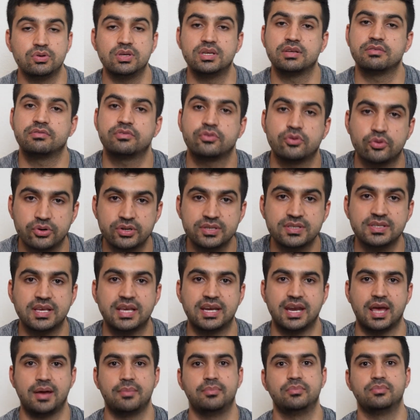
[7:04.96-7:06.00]
it, of course,
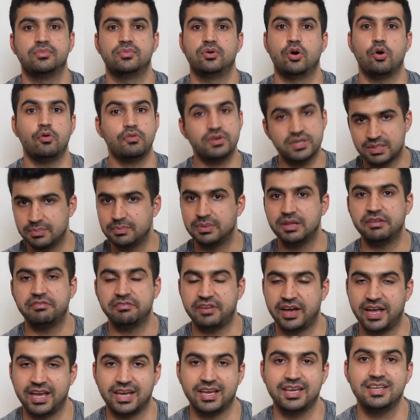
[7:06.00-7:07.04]
and I'm
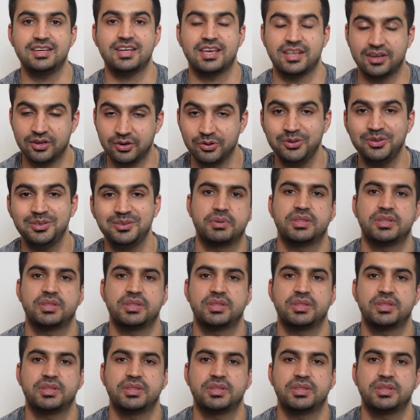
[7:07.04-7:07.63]
oversimplifying it, I know,